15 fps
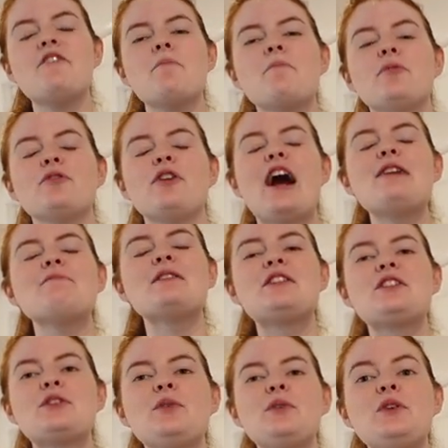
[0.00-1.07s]
I have a primary
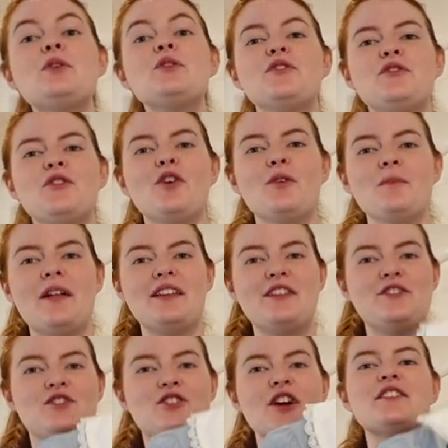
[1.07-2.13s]
school uniform that
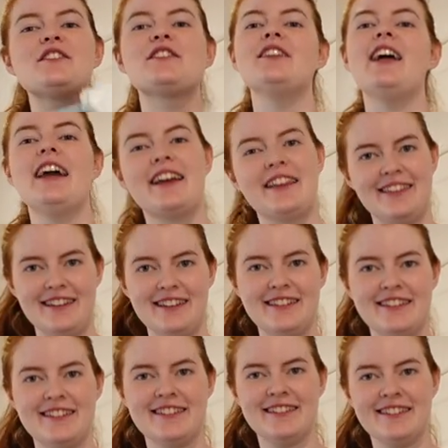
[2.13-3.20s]
is just like
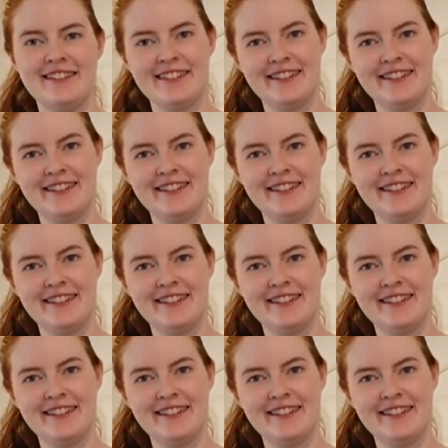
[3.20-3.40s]
this.